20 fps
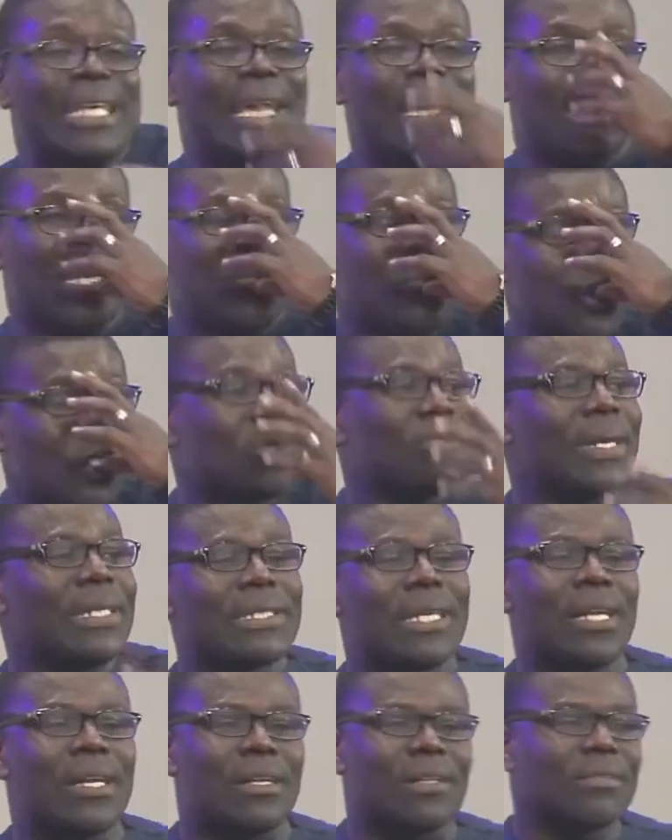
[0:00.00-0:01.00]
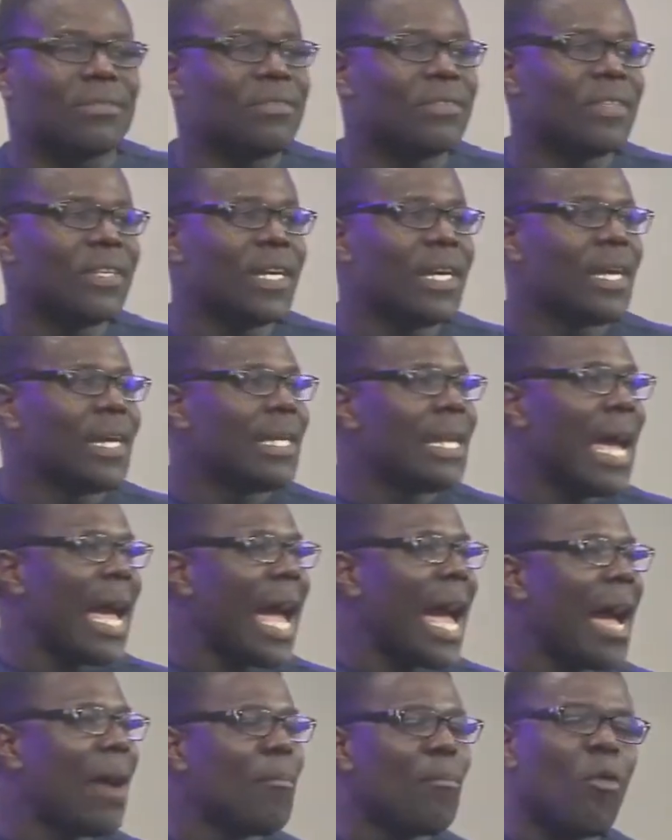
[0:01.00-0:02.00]
let me use myself, that
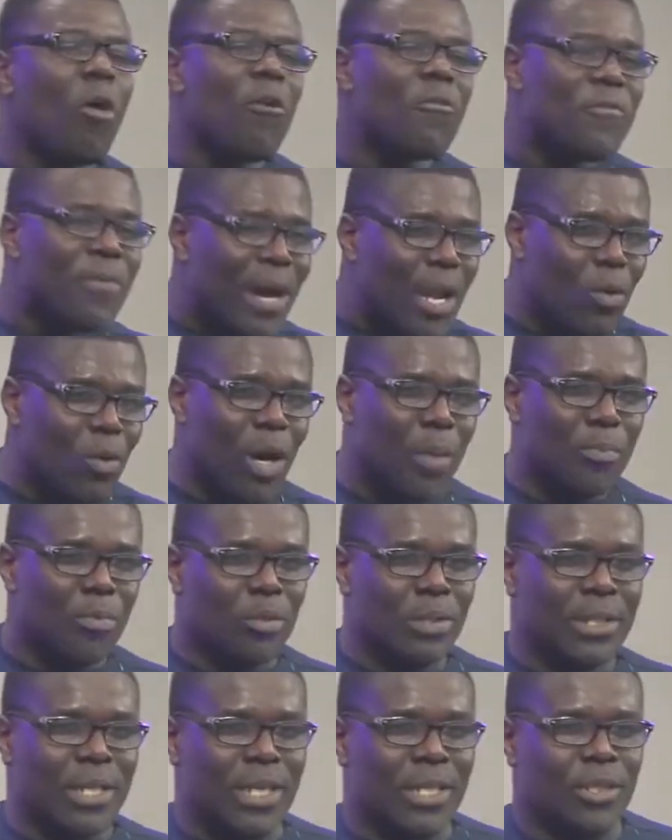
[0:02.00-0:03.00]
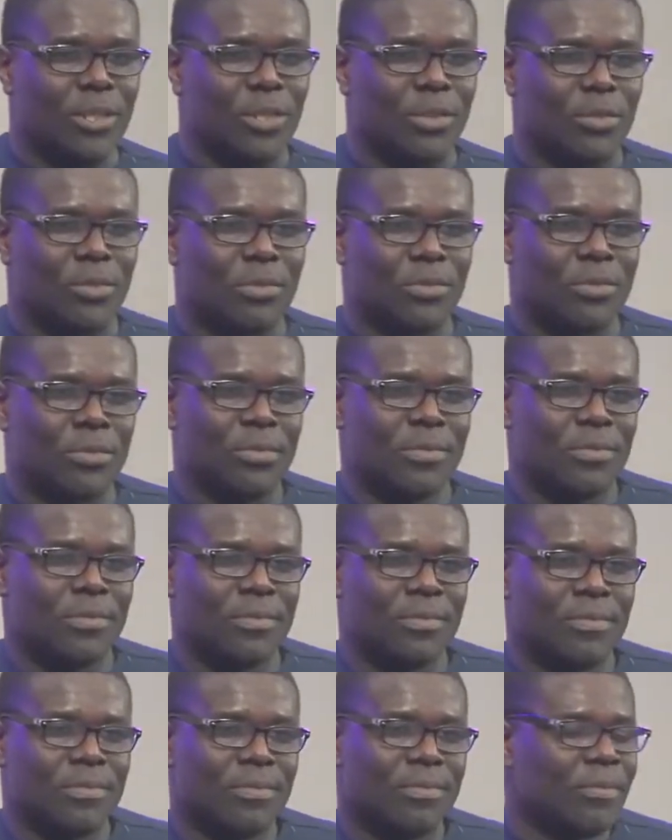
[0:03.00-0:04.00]
I am more valuable than you.
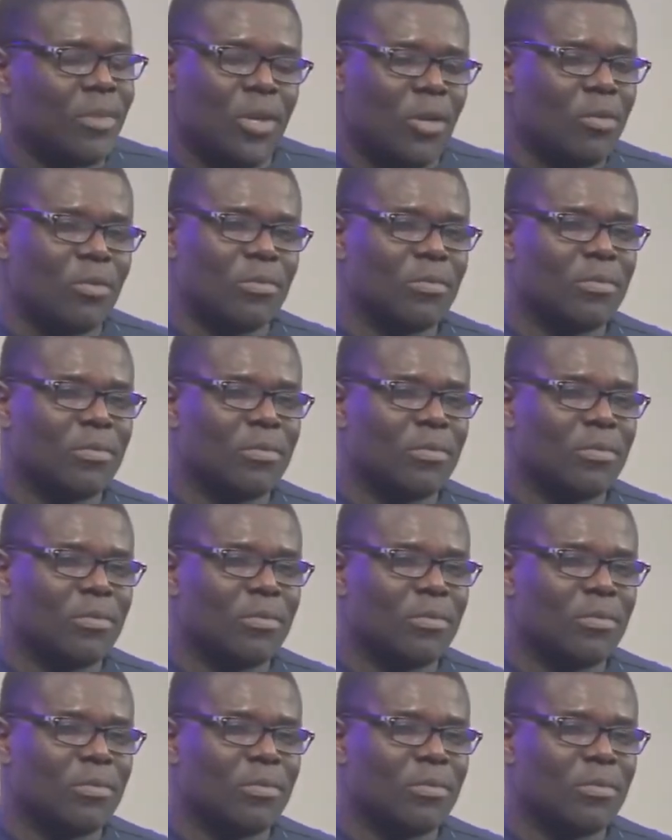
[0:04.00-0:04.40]
No,